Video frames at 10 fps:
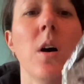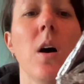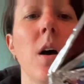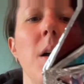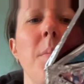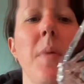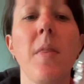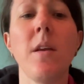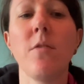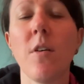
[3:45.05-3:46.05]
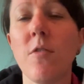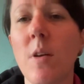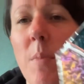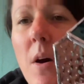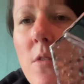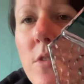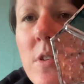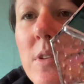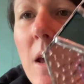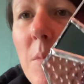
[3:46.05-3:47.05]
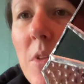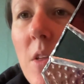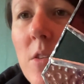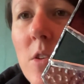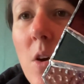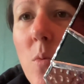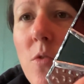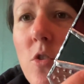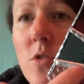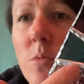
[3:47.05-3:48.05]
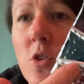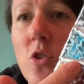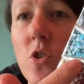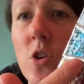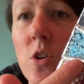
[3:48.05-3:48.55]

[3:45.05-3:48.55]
And then if I flip over, the same on the other side, we've got some good